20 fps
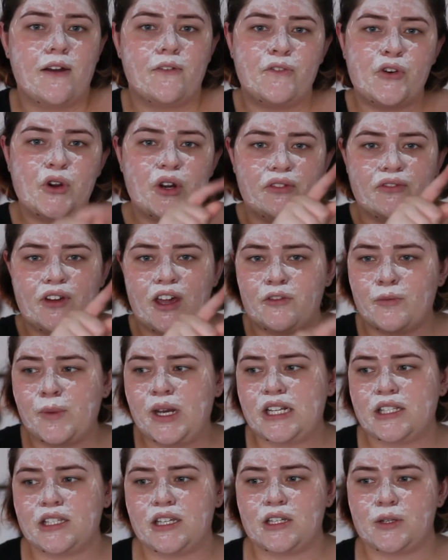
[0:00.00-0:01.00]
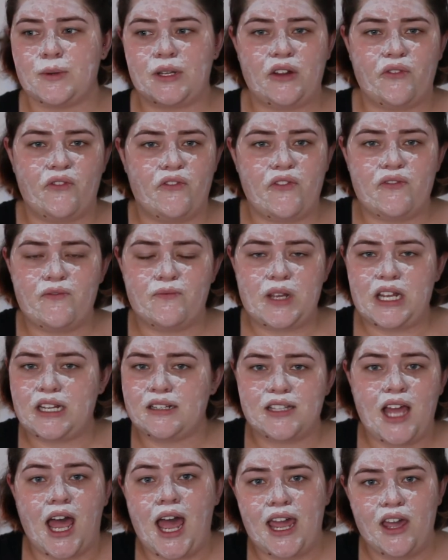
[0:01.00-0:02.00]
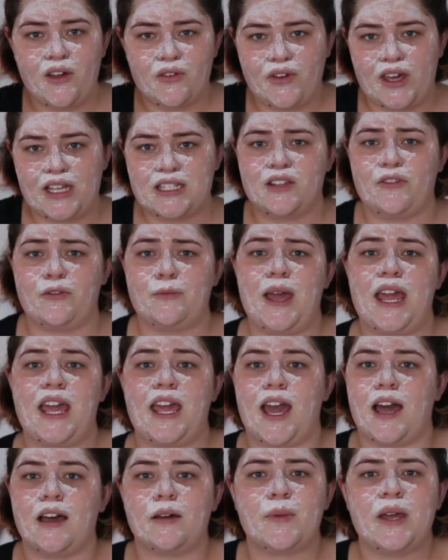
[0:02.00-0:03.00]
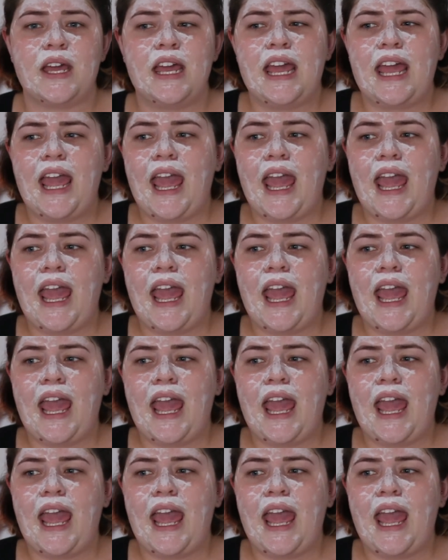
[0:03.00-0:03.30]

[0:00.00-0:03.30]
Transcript: 45 minutes to do an entire face of makeup,